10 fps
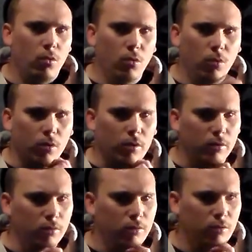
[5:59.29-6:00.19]

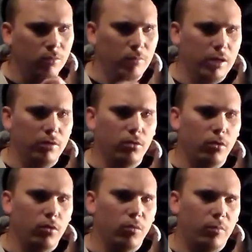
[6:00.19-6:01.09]
or my
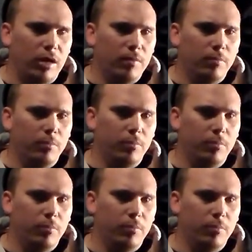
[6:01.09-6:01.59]
Google My